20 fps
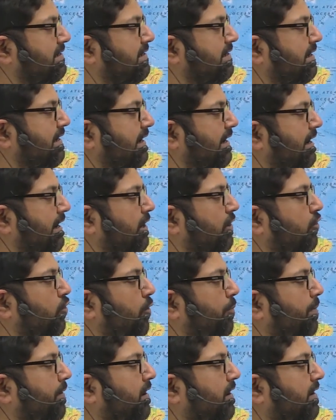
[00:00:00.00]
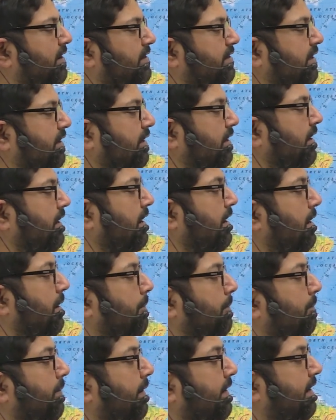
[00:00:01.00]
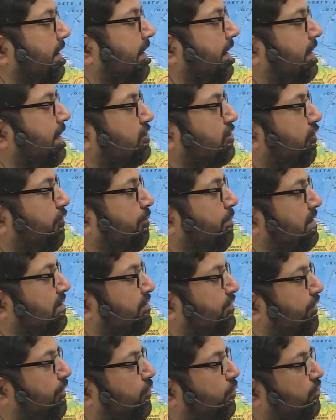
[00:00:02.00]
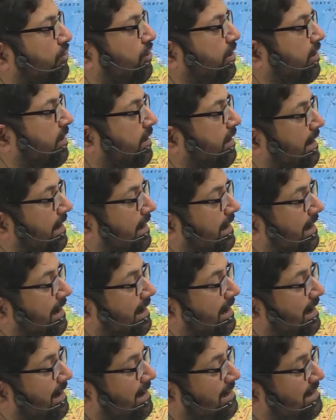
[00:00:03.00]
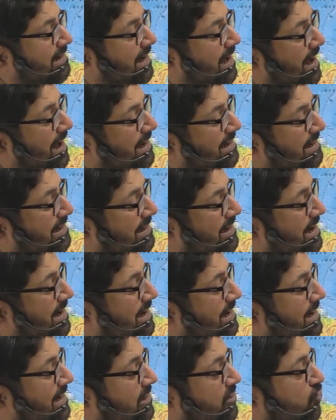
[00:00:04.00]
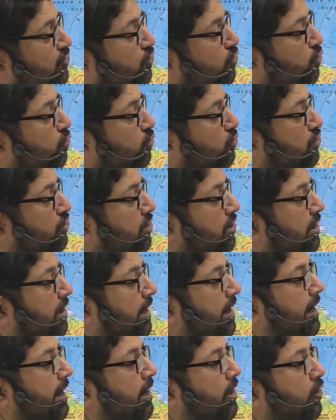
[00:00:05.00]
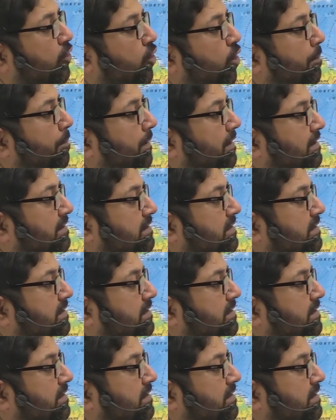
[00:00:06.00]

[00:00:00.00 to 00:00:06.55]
in tropical region. But in case of Pacific Ocean, its extent is huge in tropics.